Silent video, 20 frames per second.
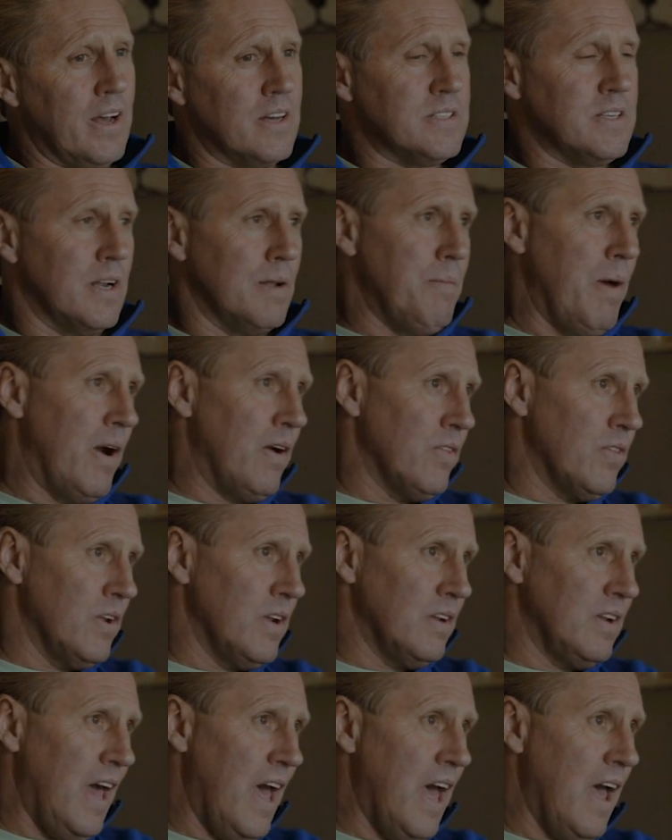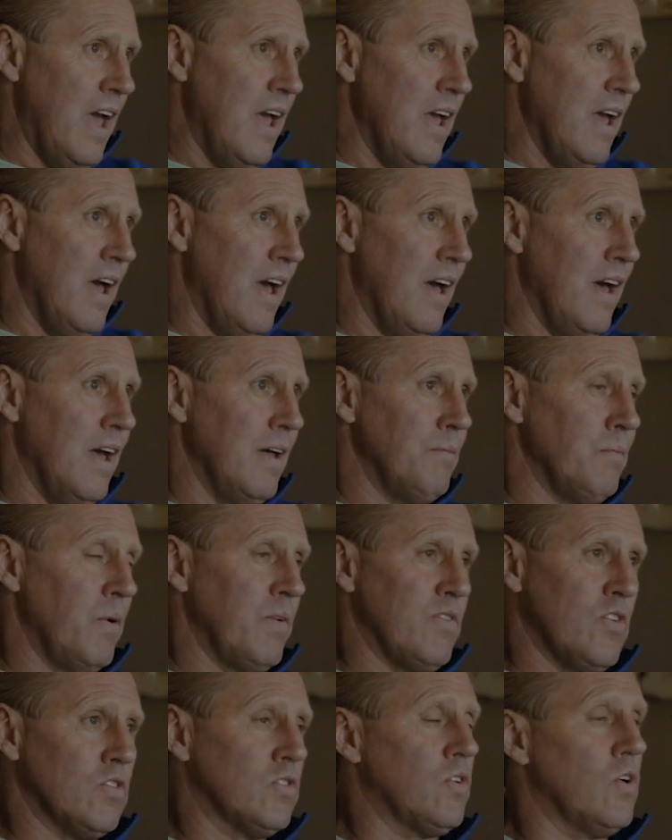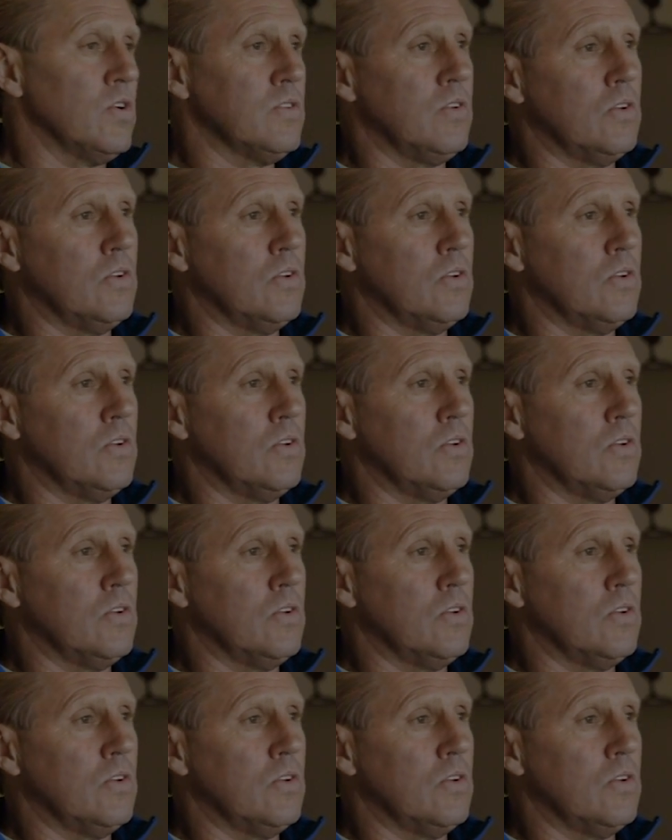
I said, a marathon a day, and we just crossed